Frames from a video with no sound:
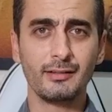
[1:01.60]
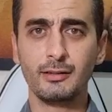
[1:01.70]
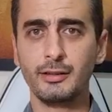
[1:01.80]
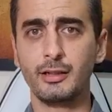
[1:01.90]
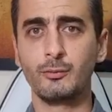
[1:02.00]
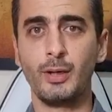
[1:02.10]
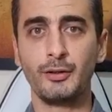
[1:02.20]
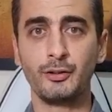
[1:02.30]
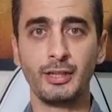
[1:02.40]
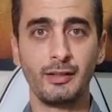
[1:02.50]
yet clear
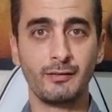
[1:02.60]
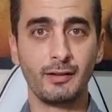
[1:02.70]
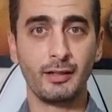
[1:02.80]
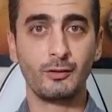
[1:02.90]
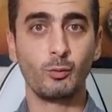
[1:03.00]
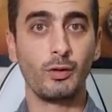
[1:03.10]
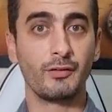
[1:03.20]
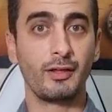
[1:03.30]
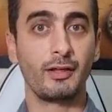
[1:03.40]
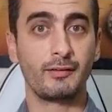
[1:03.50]
whether the incident
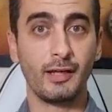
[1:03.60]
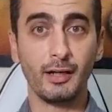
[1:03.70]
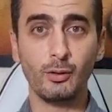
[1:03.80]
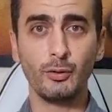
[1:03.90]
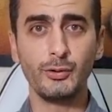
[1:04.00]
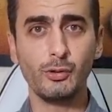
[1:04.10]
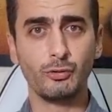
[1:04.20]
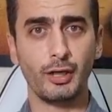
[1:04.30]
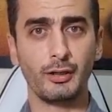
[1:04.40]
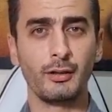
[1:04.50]
was an attack on
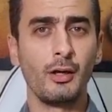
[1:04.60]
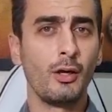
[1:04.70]
Ukraine